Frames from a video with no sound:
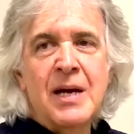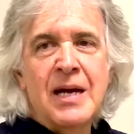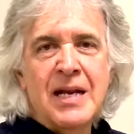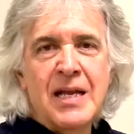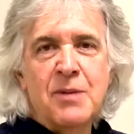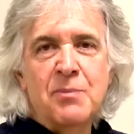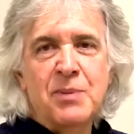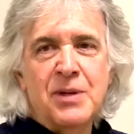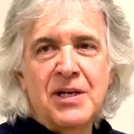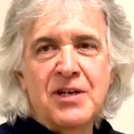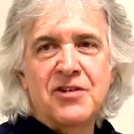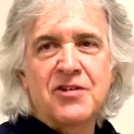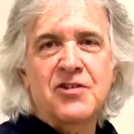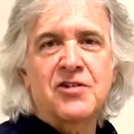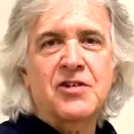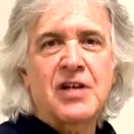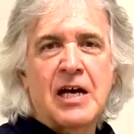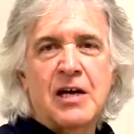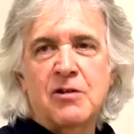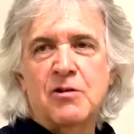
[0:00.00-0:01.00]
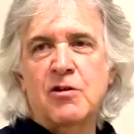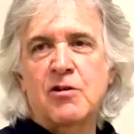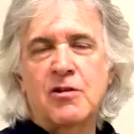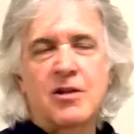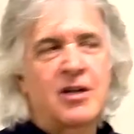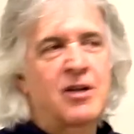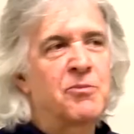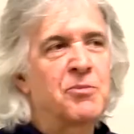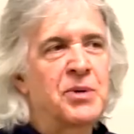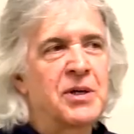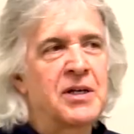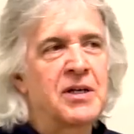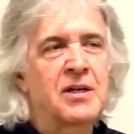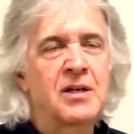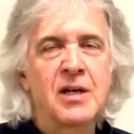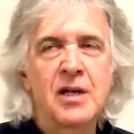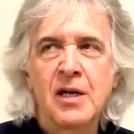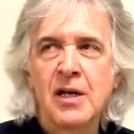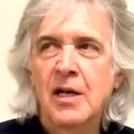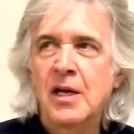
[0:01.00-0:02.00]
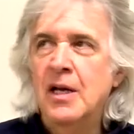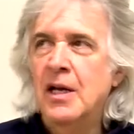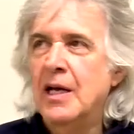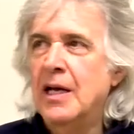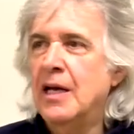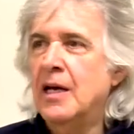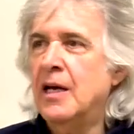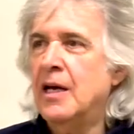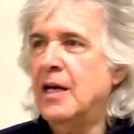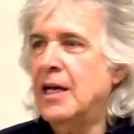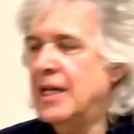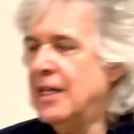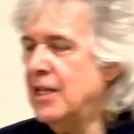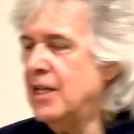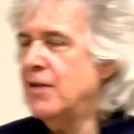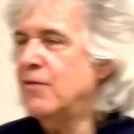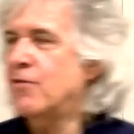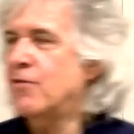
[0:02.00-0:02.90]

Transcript: many pieces out there that have been in the